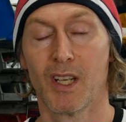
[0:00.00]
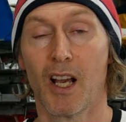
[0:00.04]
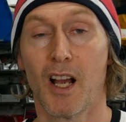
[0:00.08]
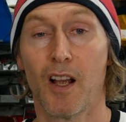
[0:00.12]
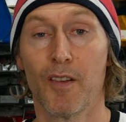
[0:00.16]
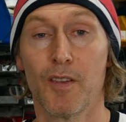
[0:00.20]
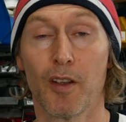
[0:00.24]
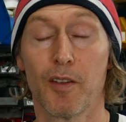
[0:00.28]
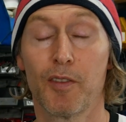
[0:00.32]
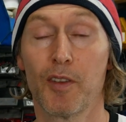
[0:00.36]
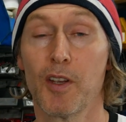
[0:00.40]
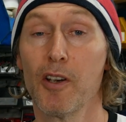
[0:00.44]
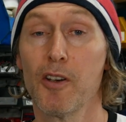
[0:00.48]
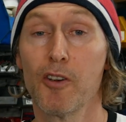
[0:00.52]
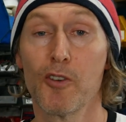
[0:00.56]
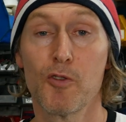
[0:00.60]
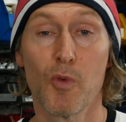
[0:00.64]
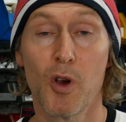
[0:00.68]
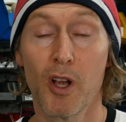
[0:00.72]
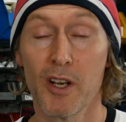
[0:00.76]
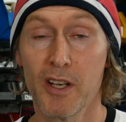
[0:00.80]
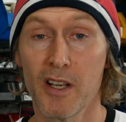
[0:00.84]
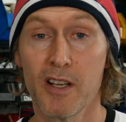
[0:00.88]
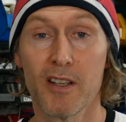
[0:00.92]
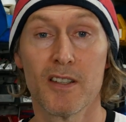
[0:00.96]
And the third
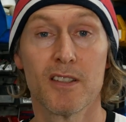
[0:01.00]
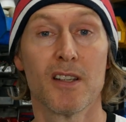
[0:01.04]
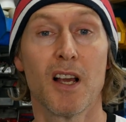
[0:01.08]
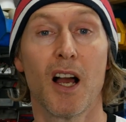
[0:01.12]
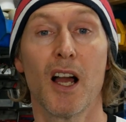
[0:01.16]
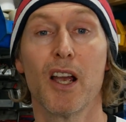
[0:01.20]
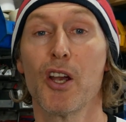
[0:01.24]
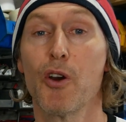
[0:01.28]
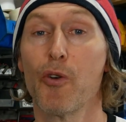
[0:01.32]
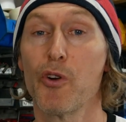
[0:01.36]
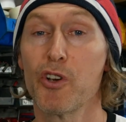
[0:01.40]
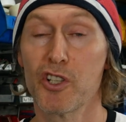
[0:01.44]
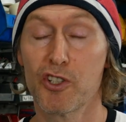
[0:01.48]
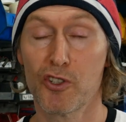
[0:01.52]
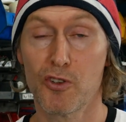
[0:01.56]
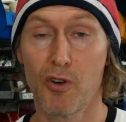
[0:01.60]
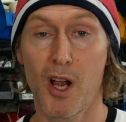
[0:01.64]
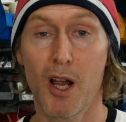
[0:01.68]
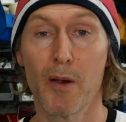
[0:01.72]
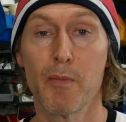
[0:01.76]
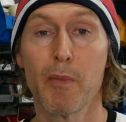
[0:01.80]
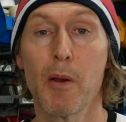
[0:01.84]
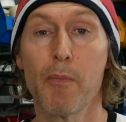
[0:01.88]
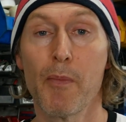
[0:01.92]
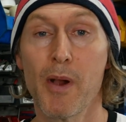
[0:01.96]
one is, I always
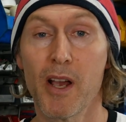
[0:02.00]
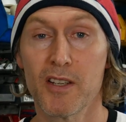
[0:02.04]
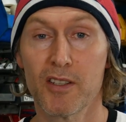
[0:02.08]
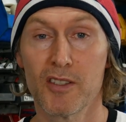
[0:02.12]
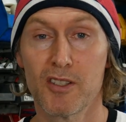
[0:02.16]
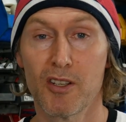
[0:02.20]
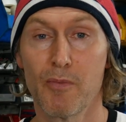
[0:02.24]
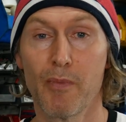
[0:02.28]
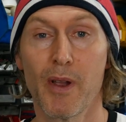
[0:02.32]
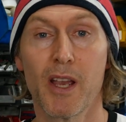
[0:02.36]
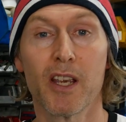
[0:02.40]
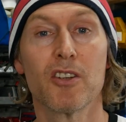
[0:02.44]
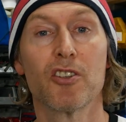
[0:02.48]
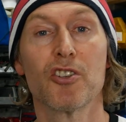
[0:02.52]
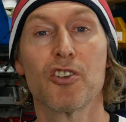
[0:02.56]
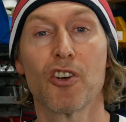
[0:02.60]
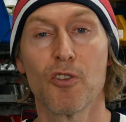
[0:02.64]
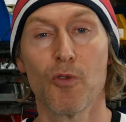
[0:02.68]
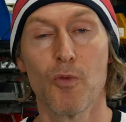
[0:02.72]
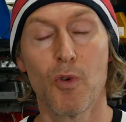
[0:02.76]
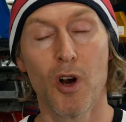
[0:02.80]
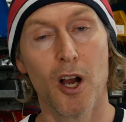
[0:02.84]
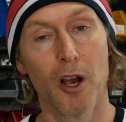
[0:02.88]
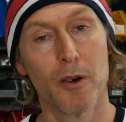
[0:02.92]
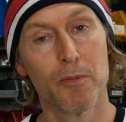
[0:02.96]
try my best to make sure
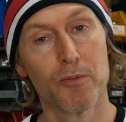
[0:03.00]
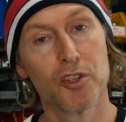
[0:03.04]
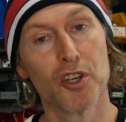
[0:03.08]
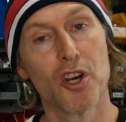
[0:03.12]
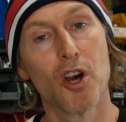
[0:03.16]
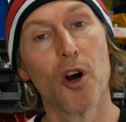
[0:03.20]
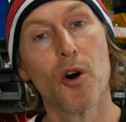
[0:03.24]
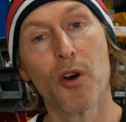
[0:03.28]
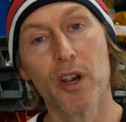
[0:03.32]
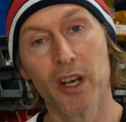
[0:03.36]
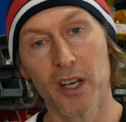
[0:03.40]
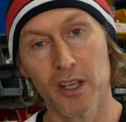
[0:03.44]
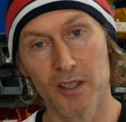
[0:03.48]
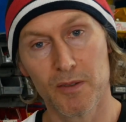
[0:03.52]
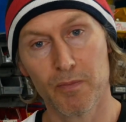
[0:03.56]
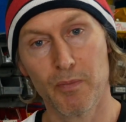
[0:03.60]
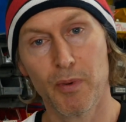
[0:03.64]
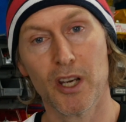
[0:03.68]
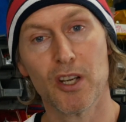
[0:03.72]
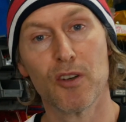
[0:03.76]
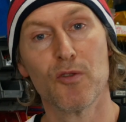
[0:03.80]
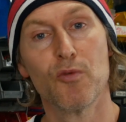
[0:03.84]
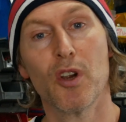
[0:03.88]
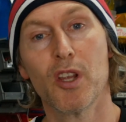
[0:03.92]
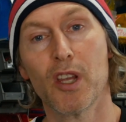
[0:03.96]
what I'm showing is
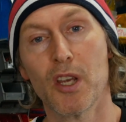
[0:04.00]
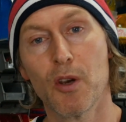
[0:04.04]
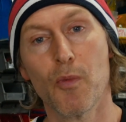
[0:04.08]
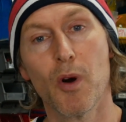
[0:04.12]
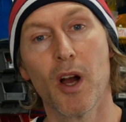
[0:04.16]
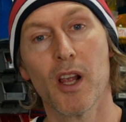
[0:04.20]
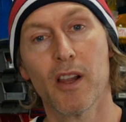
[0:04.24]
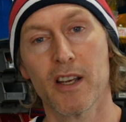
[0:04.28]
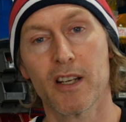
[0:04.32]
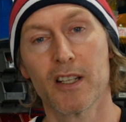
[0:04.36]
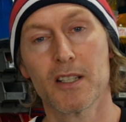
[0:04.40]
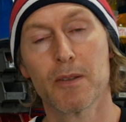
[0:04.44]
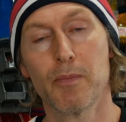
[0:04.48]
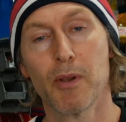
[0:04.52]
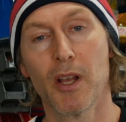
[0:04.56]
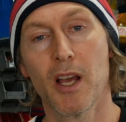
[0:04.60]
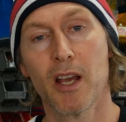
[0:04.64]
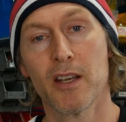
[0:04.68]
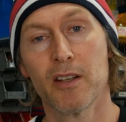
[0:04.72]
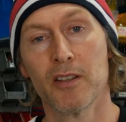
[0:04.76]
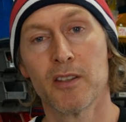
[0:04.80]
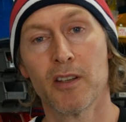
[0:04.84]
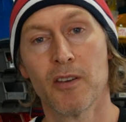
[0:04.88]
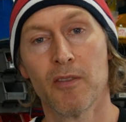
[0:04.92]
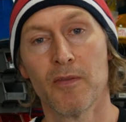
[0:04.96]
being really well
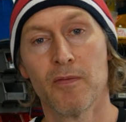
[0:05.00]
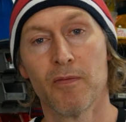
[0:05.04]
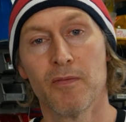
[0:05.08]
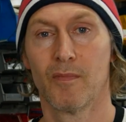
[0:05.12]
explained.